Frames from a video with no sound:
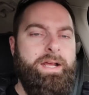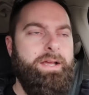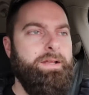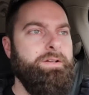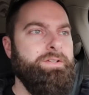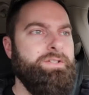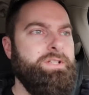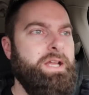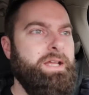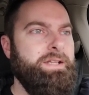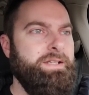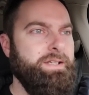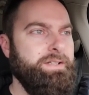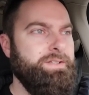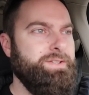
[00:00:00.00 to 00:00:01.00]
I
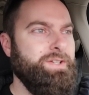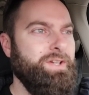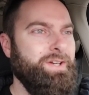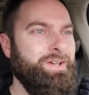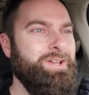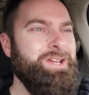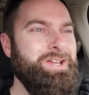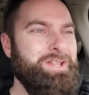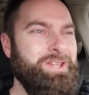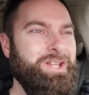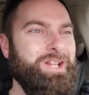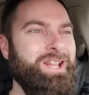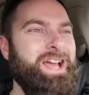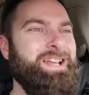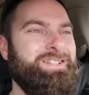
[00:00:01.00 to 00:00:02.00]
understand that
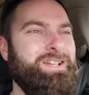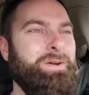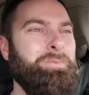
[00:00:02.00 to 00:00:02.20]
the last